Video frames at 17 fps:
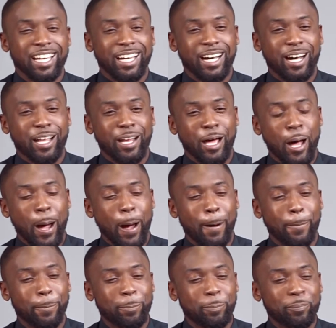And
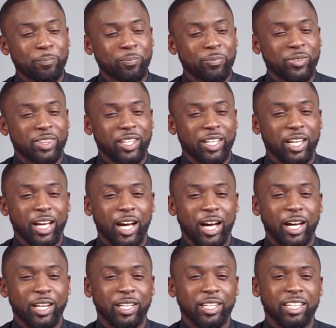um,
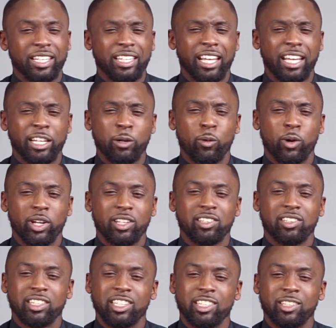and then you want to
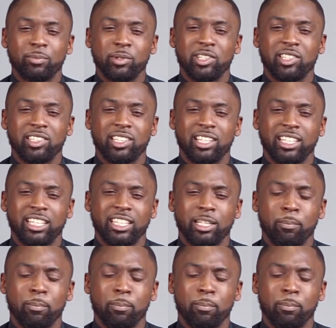see this person again,